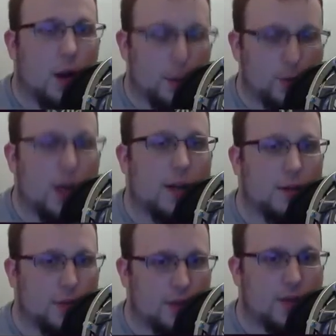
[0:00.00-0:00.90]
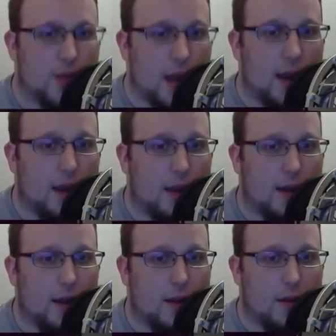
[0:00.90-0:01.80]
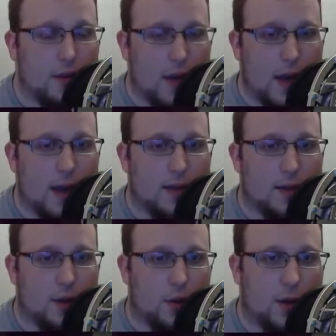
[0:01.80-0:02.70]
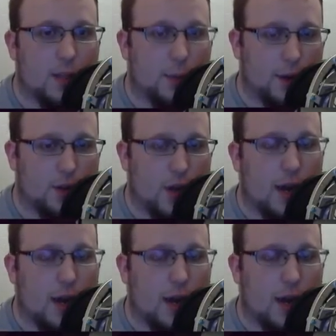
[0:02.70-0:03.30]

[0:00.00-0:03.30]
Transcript: objectively saying that, you know, Let's Players should